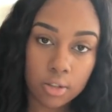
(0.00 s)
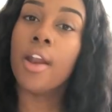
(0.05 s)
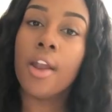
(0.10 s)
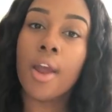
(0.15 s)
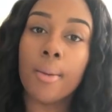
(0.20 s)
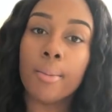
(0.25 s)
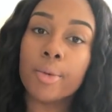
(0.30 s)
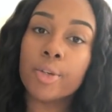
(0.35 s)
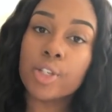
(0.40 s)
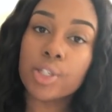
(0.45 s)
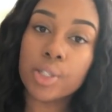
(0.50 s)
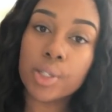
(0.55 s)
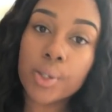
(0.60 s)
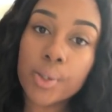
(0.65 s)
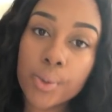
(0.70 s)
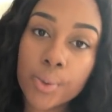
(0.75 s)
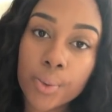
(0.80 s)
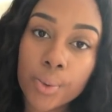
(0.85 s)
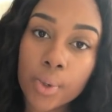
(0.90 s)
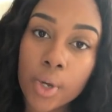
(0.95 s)
Number
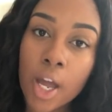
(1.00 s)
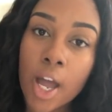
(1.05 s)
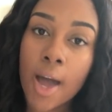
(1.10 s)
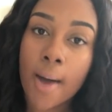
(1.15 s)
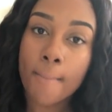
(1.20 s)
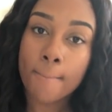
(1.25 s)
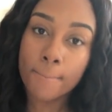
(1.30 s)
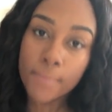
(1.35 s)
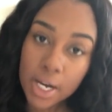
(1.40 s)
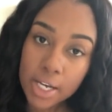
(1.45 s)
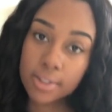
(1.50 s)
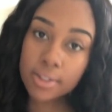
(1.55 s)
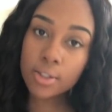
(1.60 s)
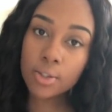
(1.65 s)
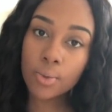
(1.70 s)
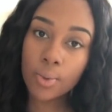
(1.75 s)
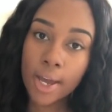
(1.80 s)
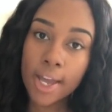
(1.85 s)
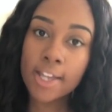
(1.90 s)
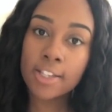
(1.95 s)
2,
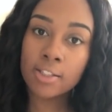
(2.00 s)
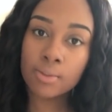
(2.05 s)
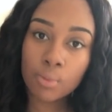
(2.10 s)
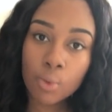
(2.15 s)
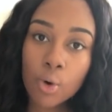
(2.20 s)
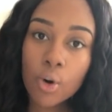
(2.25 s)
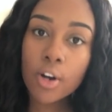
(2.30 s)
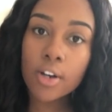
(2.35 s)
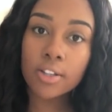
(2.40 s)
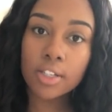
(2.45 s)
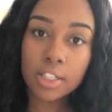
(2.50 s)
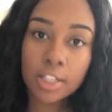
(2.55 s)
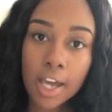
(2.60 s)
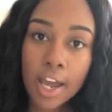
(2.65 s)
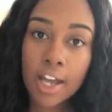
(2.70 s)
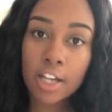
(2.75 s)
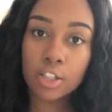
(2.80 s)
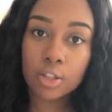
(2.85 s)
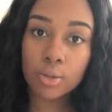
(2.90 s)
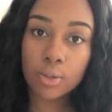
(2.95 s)
muscle weighs more than
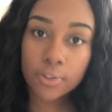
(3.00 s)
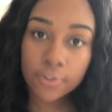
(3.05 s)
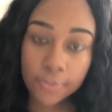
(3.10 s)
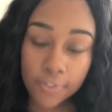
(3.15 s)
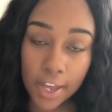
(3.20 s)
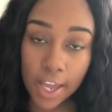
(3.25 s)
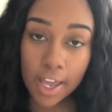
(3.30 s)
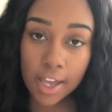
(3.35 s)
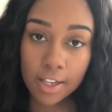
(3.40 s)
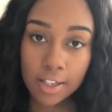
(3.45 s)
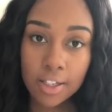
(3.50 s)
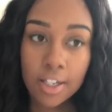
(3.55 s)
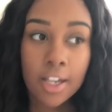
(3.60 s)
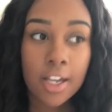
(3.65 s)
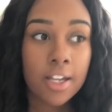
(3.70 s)
actual fat.